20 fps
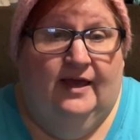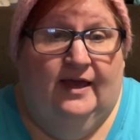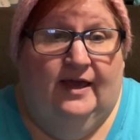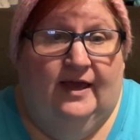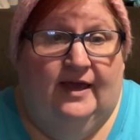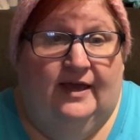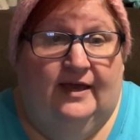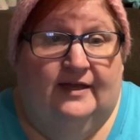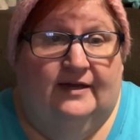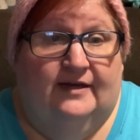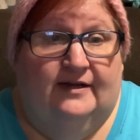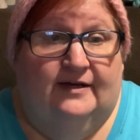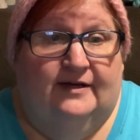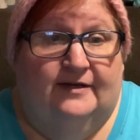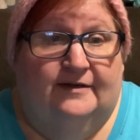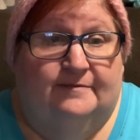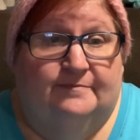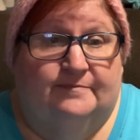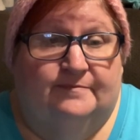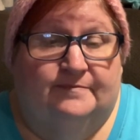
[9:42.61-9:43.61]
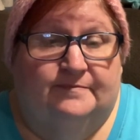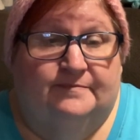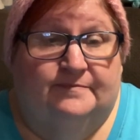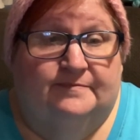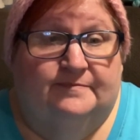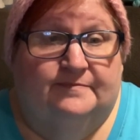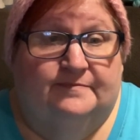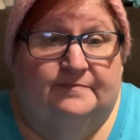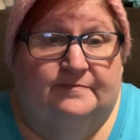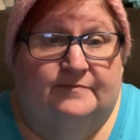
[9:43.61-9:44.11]
And
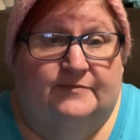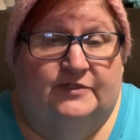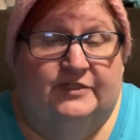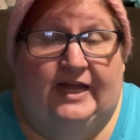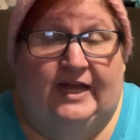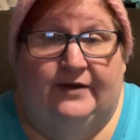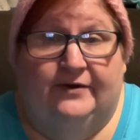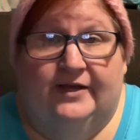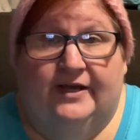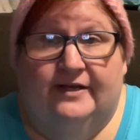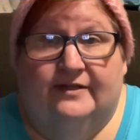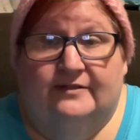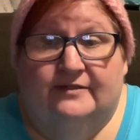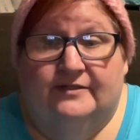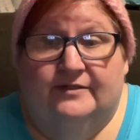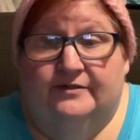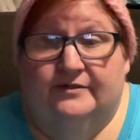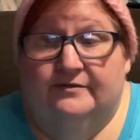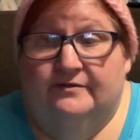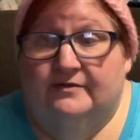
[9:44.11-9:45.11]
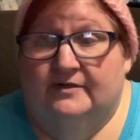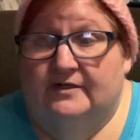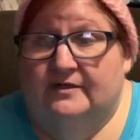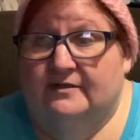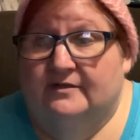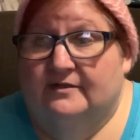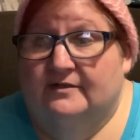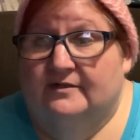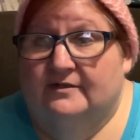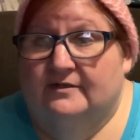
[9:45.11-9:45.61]
shout out to